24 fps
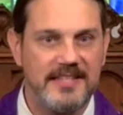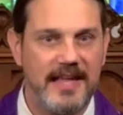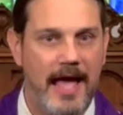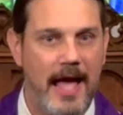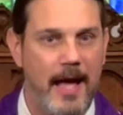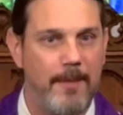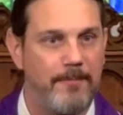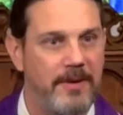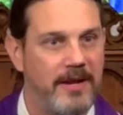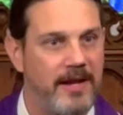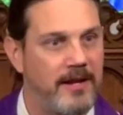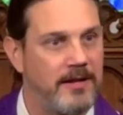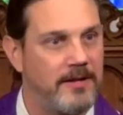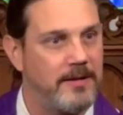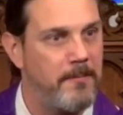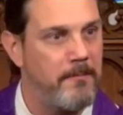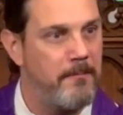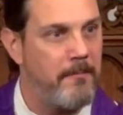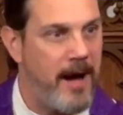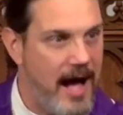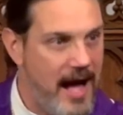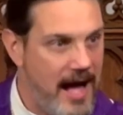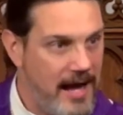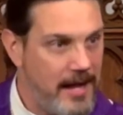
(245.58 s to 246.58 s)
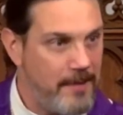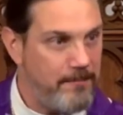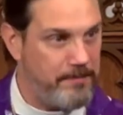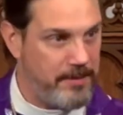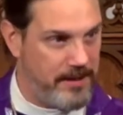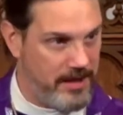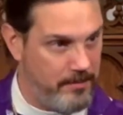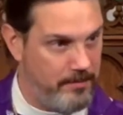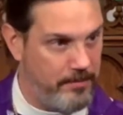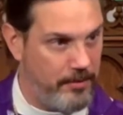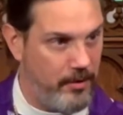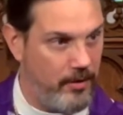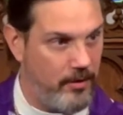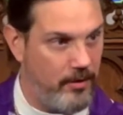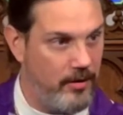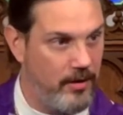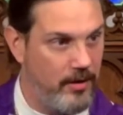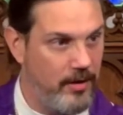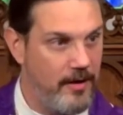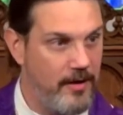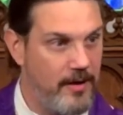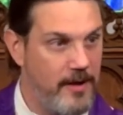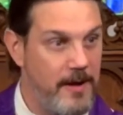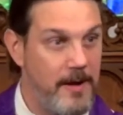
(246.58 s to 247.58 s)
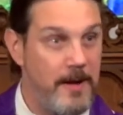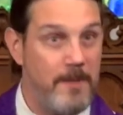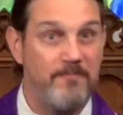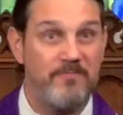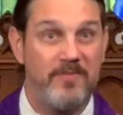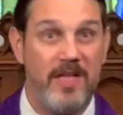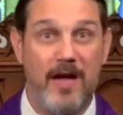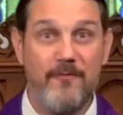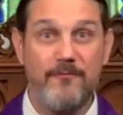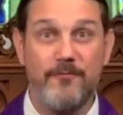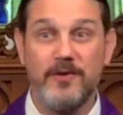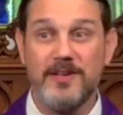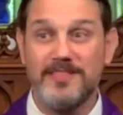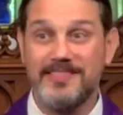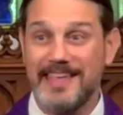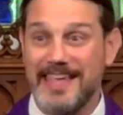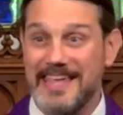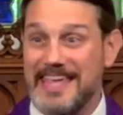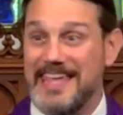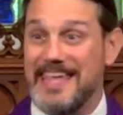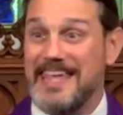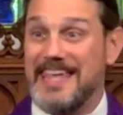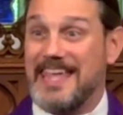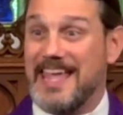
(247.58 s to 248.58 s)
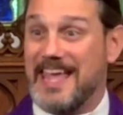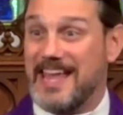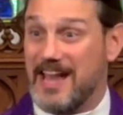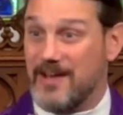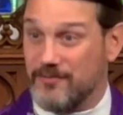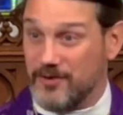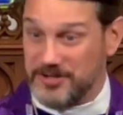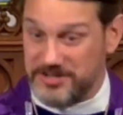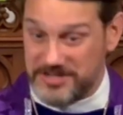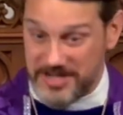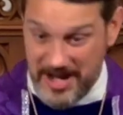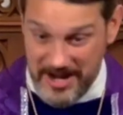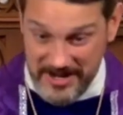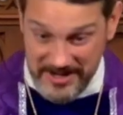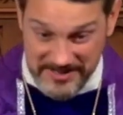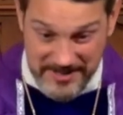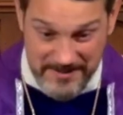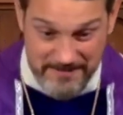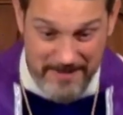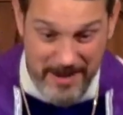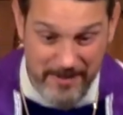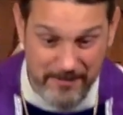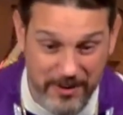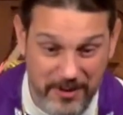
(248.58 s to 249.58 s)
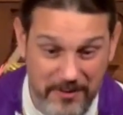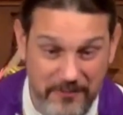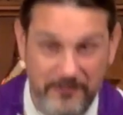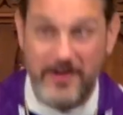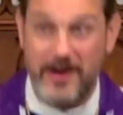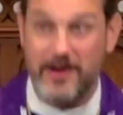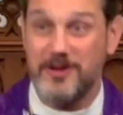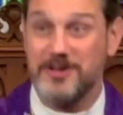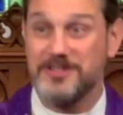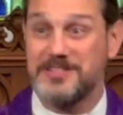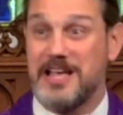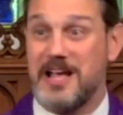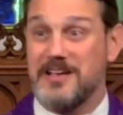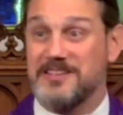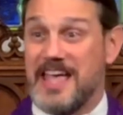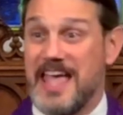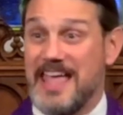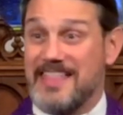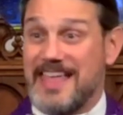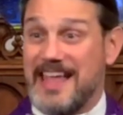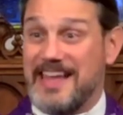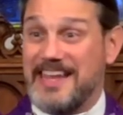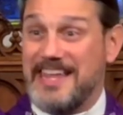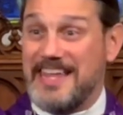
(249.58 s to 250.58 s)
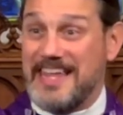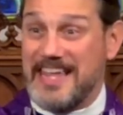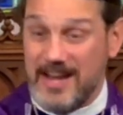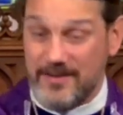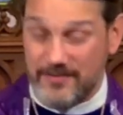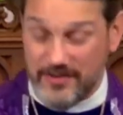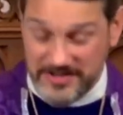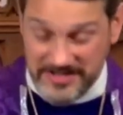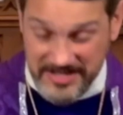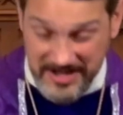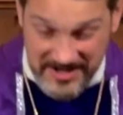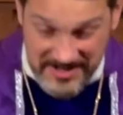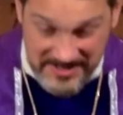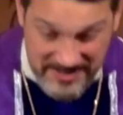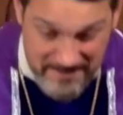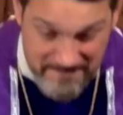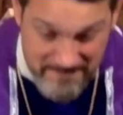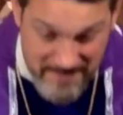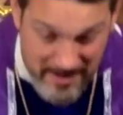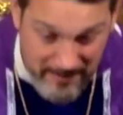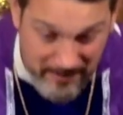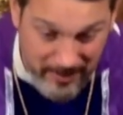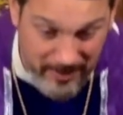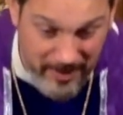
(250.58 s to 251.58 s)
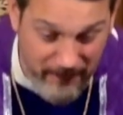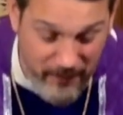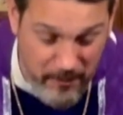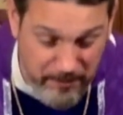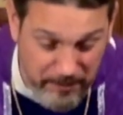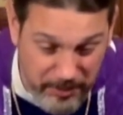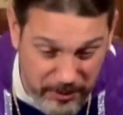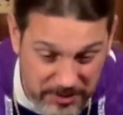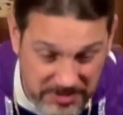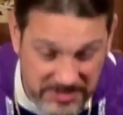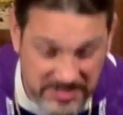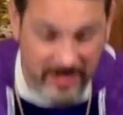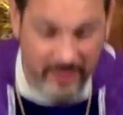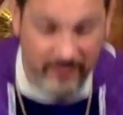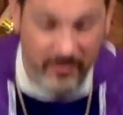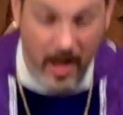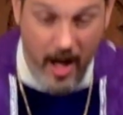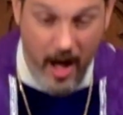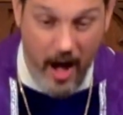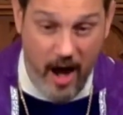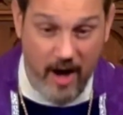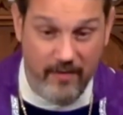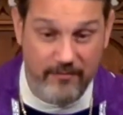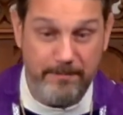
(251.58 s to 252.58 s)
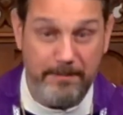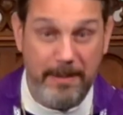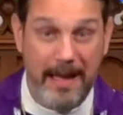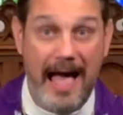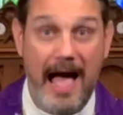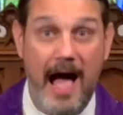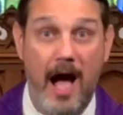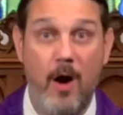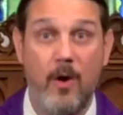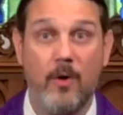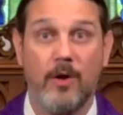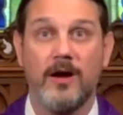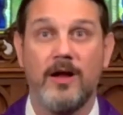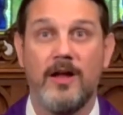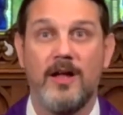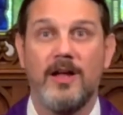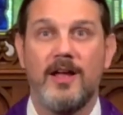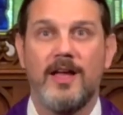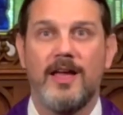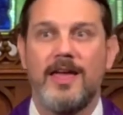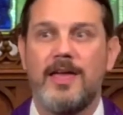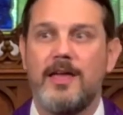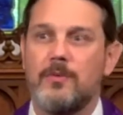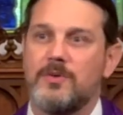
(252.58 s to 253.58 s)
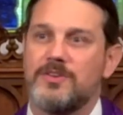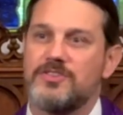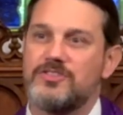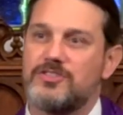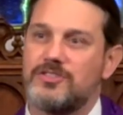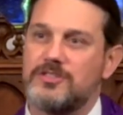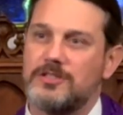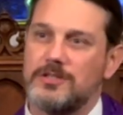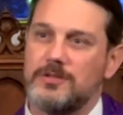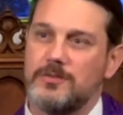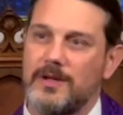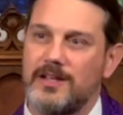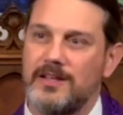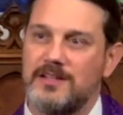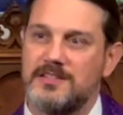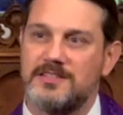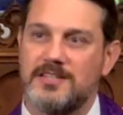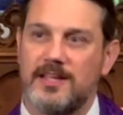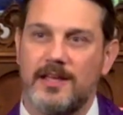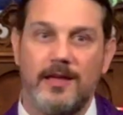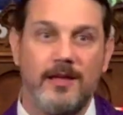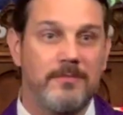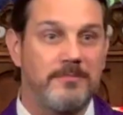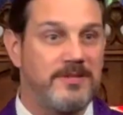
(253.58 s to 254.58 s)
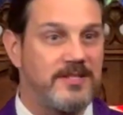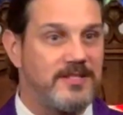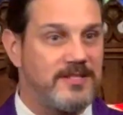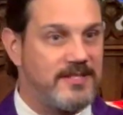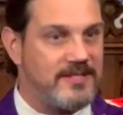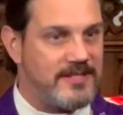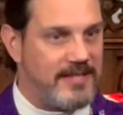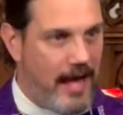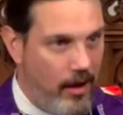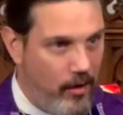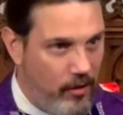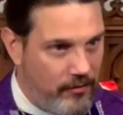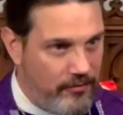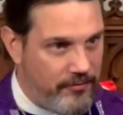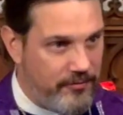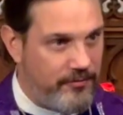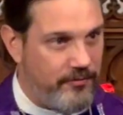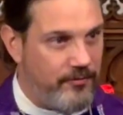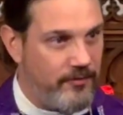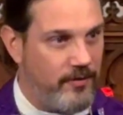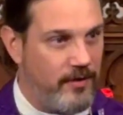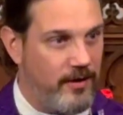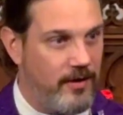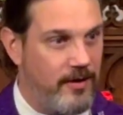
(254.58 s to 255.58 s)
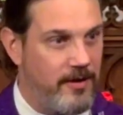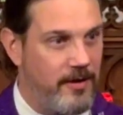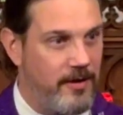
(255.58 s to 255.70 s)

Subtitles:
happening to my people. Everything he had ever done as a member of Pharaoh's house, that he had ever done as a member of a person of power, he was doing to himself.